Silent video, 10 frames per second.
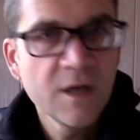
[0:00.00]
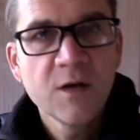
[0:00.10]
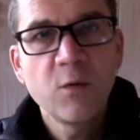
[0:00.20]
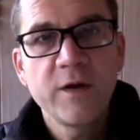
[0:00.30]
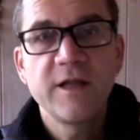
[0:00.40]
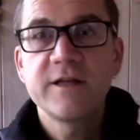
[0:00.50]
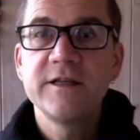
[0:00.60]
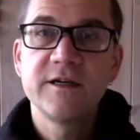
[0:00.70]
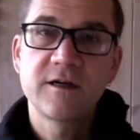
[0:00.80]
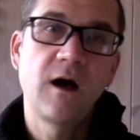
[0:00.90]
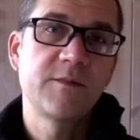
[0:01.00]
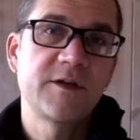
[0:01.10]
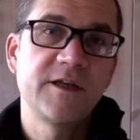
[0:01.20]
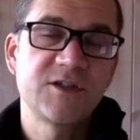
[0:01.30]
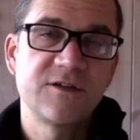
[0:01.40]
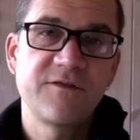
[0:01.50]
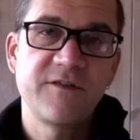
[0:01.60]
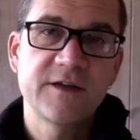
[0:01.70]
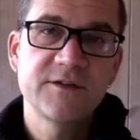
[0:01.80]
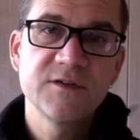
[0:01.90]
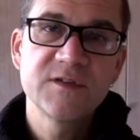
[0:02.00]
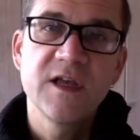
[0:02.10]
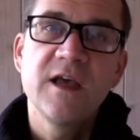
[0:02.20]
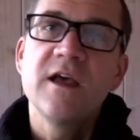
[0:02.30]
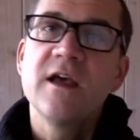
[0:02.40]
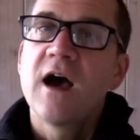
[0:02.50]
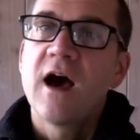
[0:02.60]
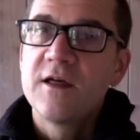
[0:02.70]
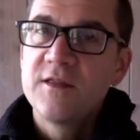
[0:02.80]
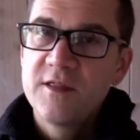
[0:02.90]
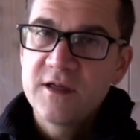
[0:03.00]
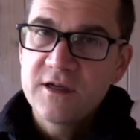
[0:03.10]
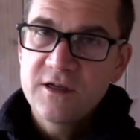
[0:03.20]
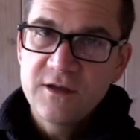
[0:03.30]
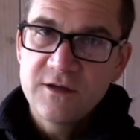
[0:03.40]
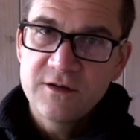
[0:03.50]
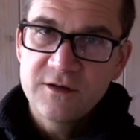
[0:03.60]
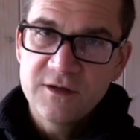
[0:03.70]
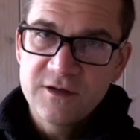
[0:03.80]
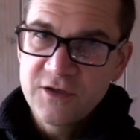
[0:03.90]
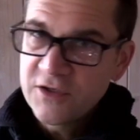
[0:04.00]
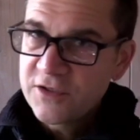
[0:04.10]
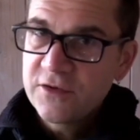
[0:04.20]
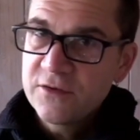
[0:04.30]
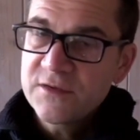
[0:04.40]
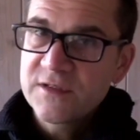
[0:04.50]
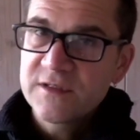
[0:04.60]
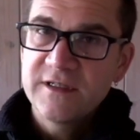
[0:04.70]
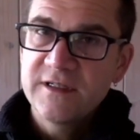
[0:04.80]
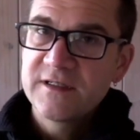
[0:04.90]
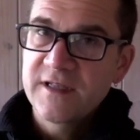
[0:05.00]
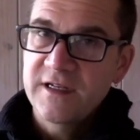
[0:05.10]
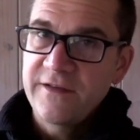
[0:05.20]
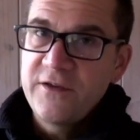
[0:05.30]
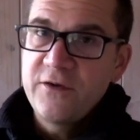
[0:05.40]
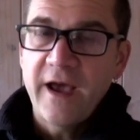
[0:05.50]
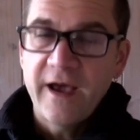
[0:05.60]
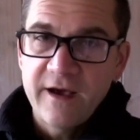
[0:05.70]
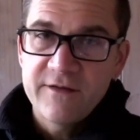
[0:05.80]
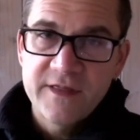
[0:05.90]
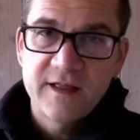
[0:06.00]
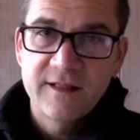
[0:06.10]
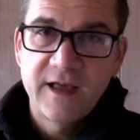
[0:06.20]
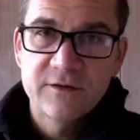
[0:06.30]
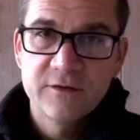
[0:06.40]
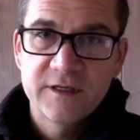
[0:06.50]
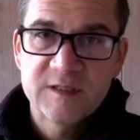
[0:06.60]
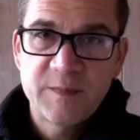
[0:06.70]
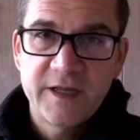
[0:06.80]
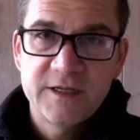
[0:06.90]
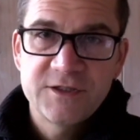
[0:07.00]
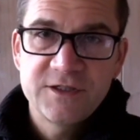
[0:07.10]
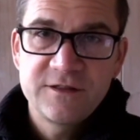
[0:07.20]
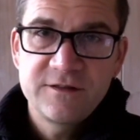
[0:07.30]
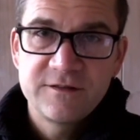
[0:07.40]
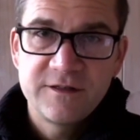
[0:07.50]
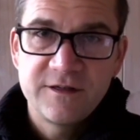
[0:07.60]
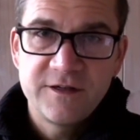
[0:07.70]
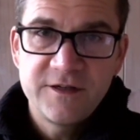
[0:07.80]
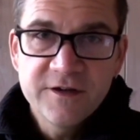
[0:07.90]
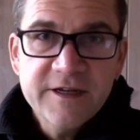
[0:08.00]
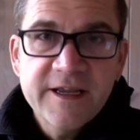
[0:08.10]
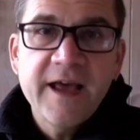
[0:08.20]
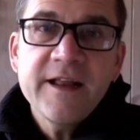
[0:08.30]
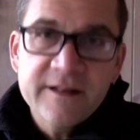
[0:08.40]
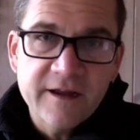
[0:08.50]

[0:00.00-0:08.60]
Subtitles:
Quite likely a combination of factors. The good news is that if you have that lateral expansion, you're getting